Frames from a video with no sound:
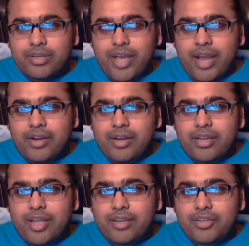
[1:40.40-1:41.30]
and
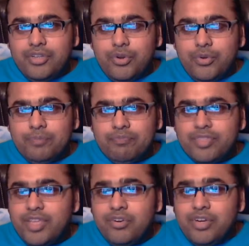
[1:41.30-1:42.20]

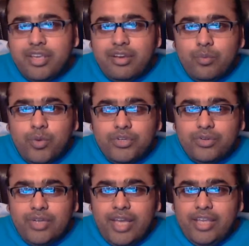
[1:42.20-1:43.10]
they don't care what
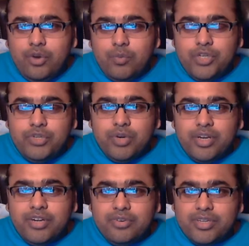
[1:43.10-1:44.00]
you like or what you
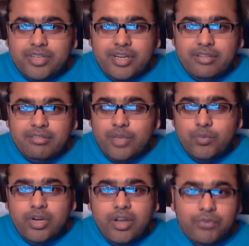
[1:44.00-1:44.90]
are interested in, they
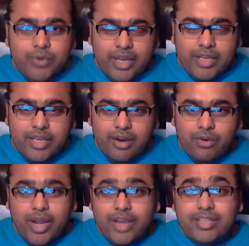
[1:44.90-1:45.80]
would love you
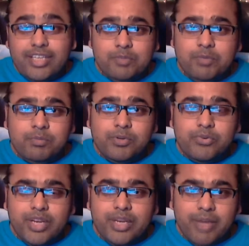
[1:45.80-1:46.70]
anyhow, and these people
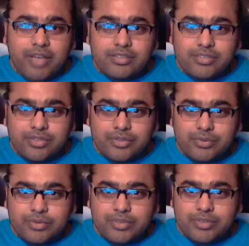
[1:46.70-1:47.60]
really matters to you.
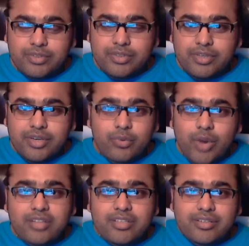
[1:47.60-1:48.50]

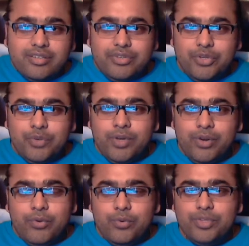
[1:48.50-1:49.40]
Rather, you will
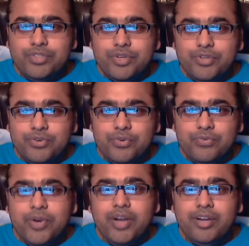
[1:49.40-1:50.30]
know who is your true
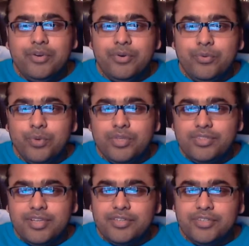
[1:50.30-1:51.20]
friend and who
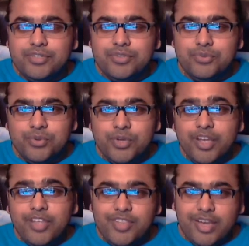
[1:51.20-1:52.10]
is there just to
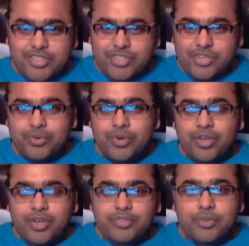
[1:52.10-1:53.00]
judge you.
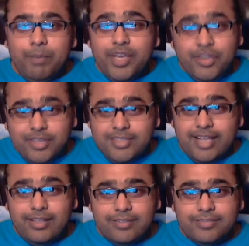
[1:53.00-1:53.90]
So be
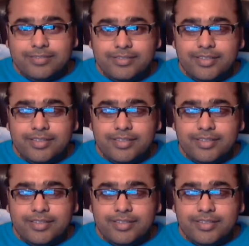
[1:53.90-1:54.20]
yourself,